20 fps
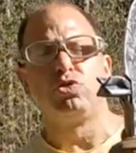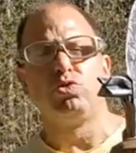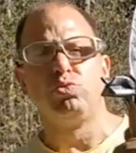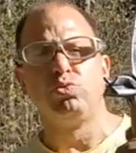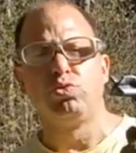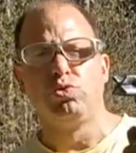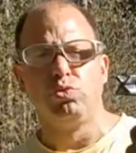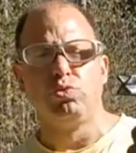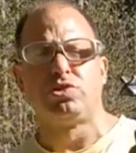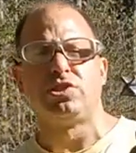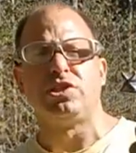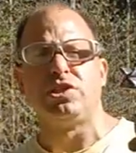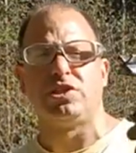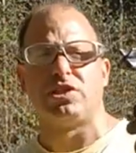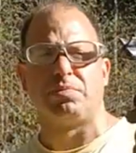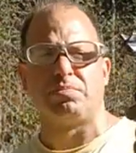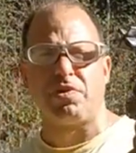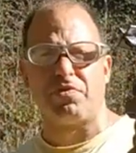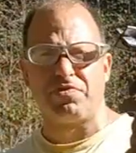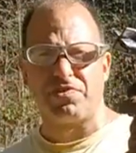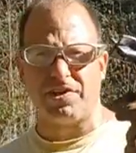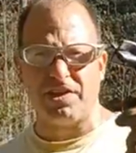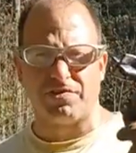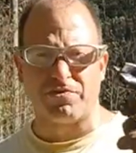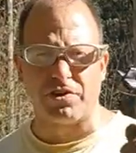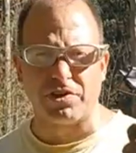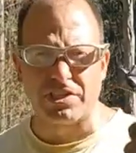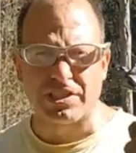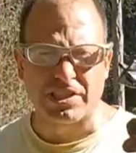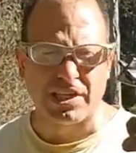you do see them of
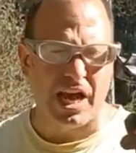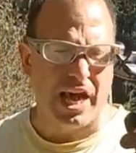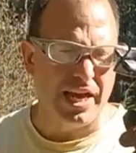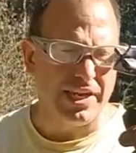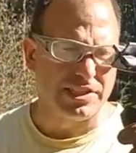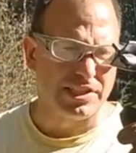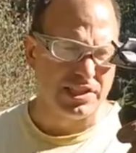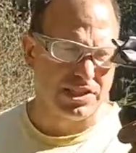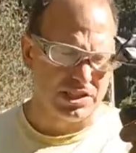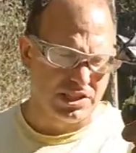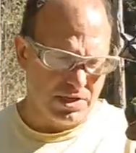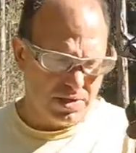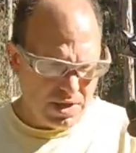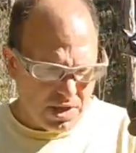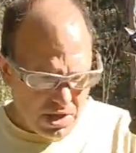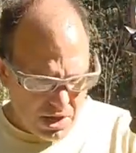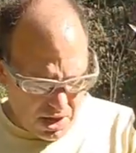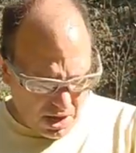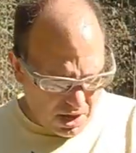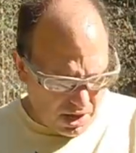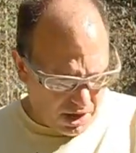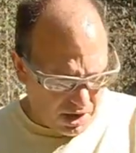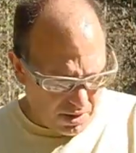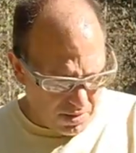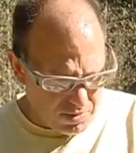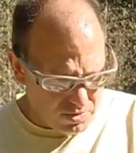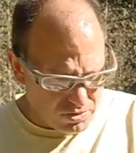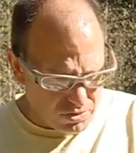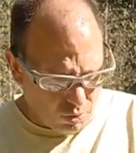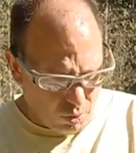different sizes.
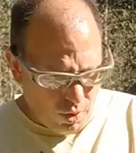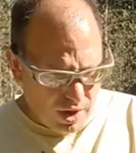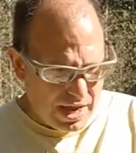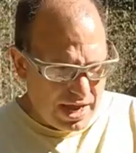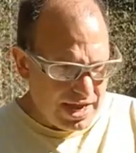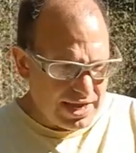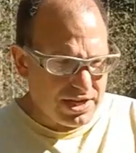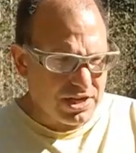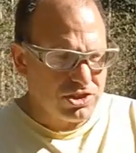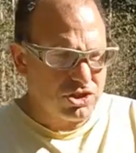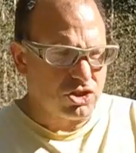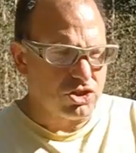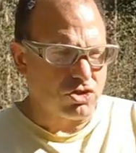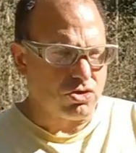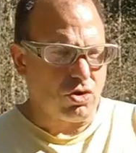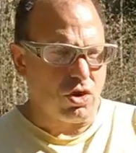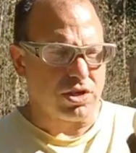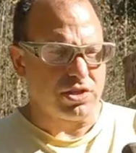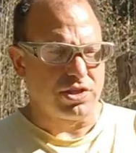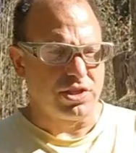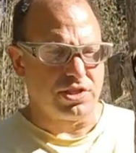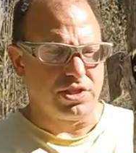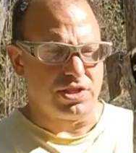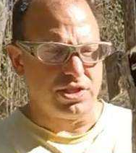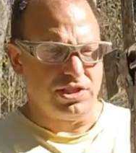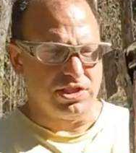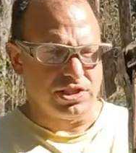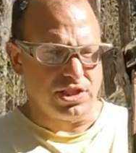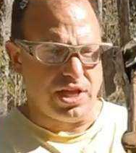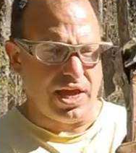The way I constructed
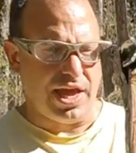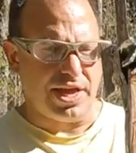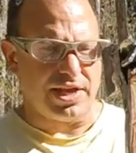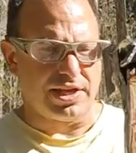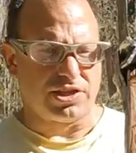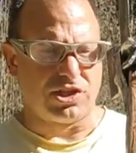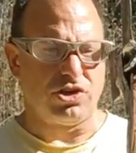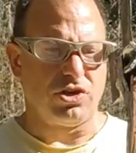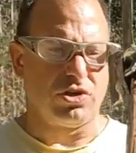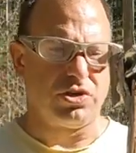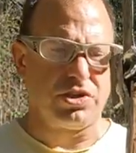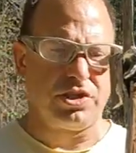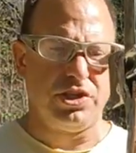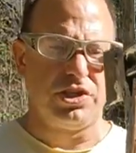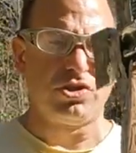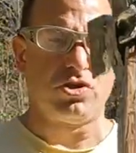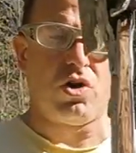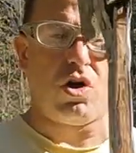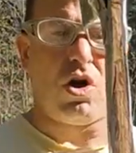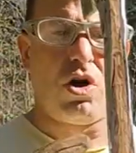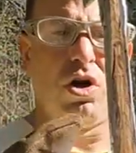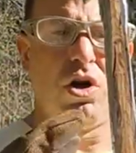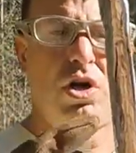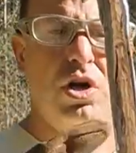these langets here, these are